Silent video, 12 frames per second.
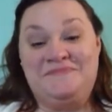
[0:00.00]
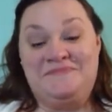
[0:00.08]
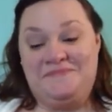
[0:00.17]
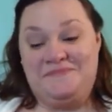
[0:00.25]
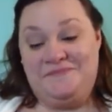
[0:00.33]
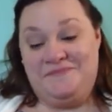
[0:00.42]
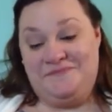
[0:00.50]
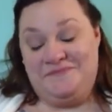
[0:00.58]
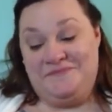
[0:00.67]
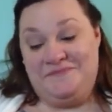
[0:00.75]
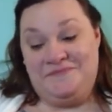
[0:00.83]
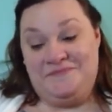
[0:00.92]

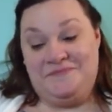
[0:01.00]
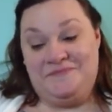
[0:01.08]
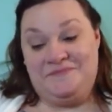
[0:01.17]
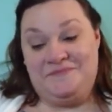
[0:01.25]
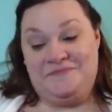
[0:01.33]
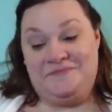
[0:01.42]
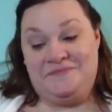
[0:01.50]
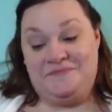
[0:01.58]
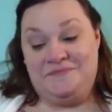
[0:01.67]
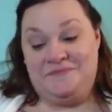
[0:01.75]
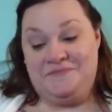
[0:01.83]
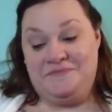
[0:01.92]

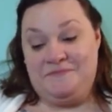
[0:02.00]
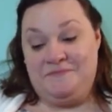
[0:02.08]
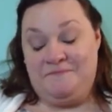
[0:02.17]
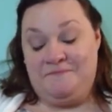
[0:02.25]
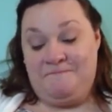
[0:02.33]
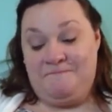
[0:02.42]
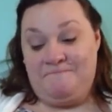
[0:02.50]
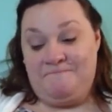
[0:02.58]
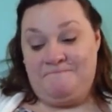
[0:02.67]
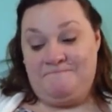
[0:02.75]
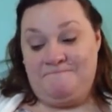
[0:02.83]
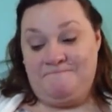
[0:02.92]

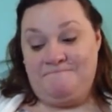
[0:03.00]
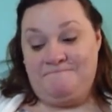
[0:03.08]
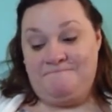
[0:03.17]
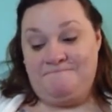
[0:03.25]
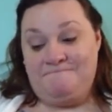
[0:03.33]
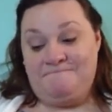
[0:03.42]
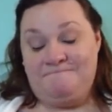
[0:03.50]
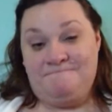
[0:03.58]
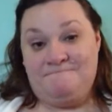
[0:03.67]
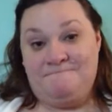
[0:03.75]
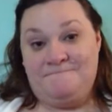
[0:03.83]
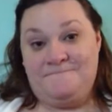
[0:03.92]

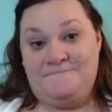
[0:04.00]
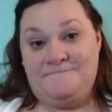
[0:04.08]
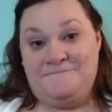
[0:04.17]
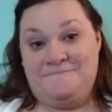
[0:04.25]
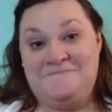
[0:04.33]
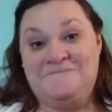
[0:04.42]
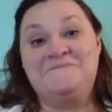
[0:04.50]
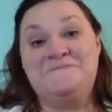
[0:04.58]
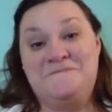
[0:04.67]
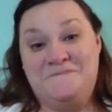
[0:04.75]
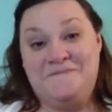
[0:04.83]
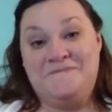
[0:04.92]

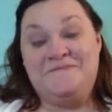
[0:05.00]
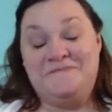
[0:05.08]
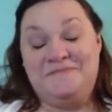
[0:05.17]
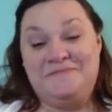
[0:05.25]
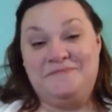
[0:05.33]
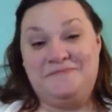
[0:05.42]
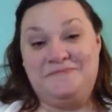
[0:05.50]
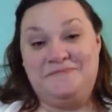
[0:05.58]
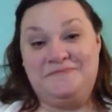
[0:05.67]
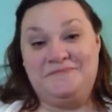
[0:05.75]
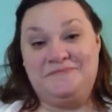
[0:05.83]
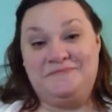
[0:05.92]

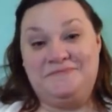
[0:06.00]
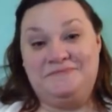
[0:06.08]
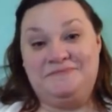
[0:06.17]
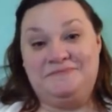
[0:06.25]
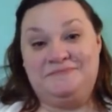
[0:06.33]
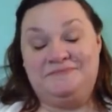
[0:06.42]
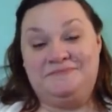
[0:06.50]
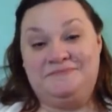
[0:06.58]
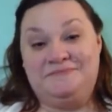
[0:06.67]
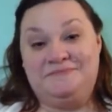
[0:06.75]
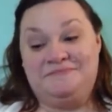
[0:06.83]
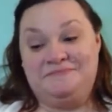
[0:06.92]

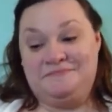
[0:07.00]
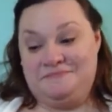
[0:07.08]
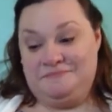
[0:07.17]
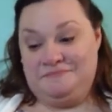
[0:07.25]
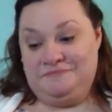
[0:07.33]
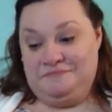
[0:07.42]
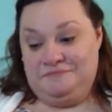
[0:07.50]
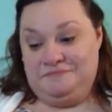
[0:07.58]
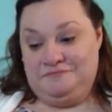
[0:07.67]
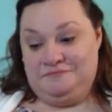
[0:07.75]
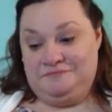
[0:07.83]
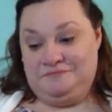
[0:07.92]
(silent)